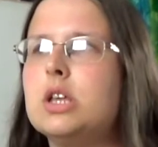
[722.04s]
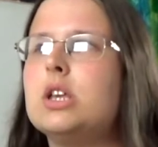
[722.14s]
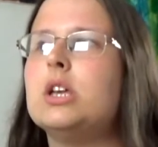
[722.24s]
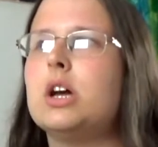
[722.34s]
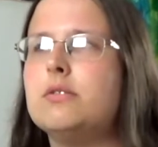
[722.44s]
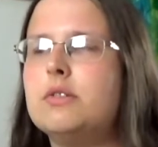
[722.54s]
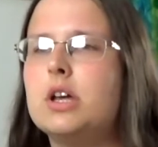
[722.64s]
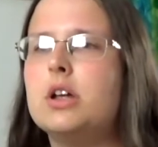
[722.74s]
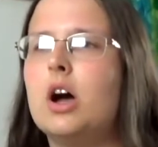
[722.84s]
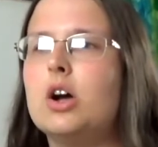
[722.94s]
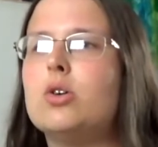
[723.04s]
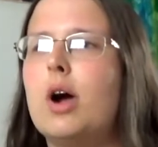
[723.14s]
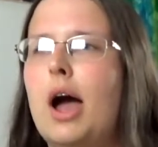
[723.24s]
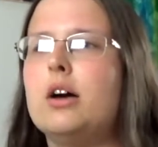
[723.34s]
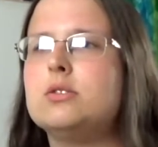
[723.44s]
they can kind of get a
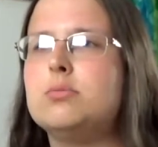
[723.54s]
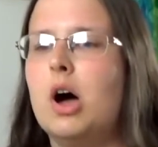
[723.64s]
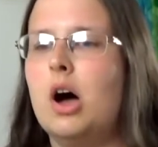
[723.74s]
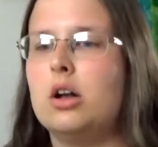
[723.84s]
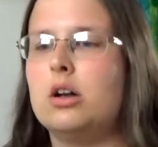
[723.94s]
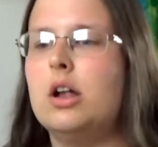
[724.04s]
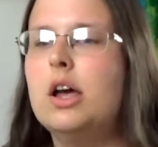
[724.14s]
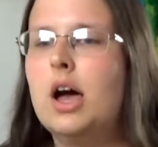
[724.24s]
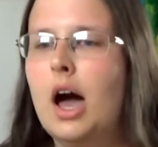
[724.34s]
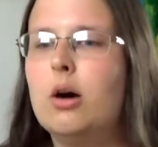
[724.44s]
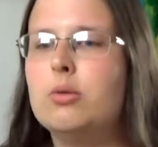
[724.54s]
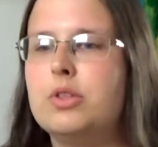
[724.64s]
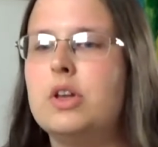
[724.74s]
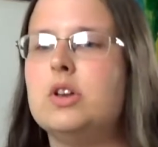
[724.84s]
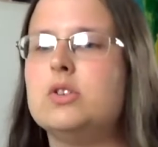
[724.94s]
grasp on how
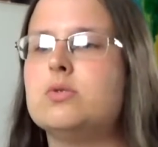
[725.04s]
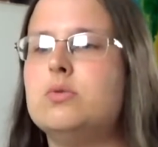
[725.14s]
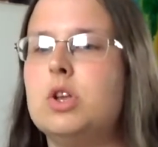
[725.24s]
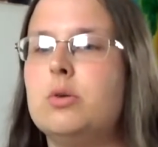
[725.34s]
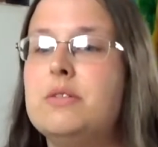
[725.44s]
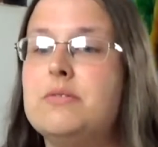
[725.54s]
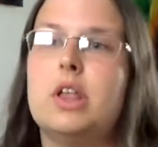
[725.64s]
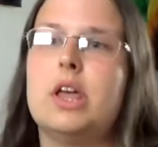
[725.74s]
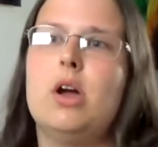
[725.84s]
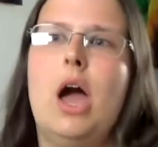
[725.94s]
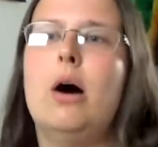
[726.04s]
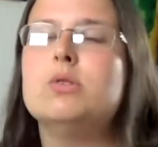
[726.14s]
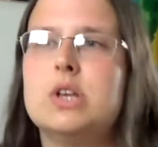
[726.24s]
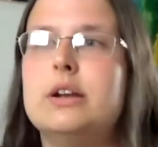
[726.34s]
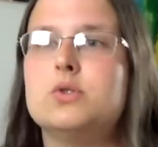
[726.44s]
things you know even like
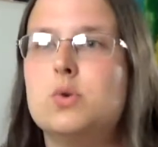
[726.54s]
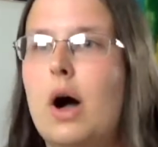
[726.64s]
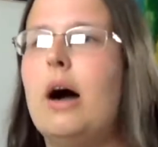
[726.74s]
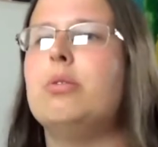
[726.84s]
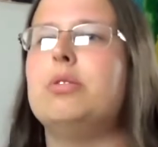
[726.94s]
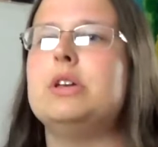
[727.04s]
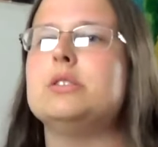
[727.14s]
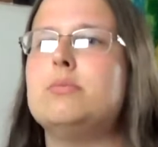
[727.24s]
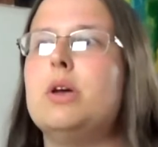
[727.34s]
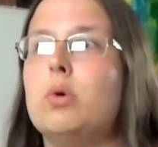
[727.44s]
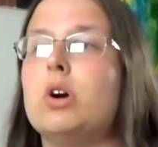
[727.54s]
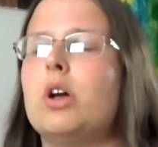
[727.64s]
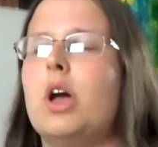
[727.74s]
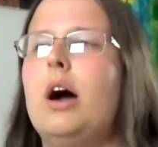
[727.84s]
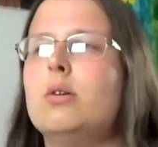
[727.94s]
outside of school how things may
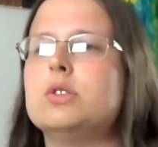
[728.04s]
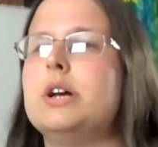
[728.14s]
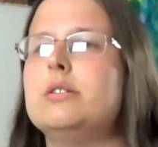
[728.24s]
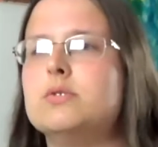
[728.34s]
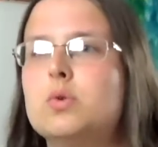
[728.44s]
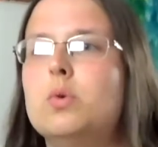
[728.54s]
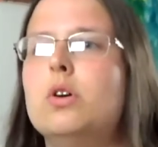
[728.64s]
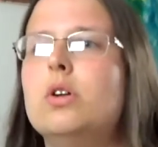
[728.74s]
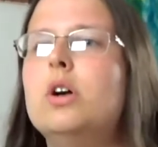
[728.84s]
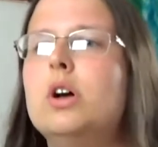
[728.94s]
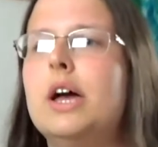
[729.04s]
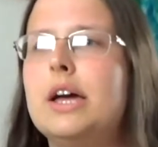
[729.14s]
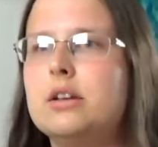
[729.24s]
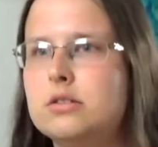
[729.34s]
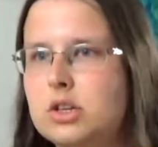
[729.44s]
work outside of school
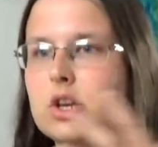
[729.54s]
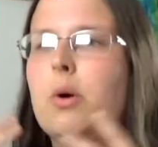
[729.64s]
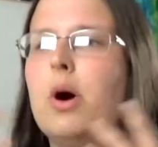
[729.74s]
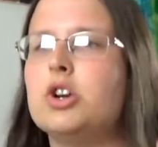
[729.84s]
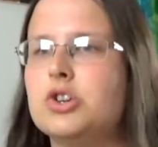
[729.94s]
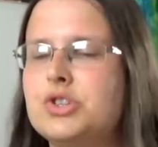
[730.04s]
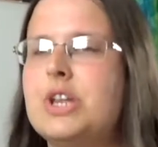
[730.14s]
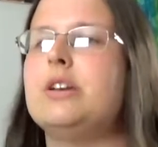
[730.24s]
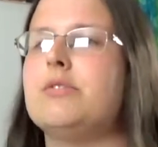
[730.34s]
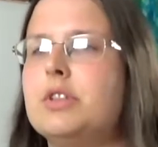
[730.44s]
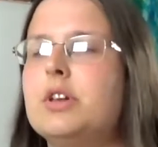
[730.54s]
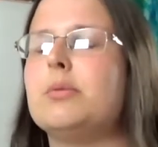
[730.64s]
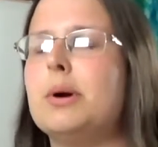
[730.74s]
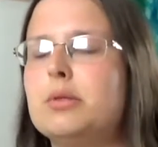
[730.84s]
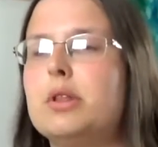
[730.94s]
and you know understand everything
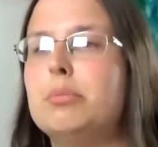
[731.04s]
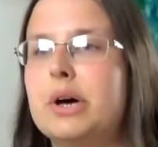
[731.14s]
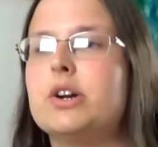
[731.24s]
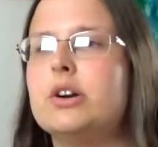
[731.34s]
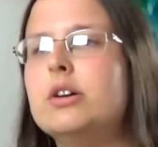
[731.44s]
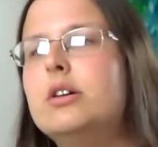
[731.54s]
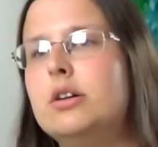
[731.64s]
around them better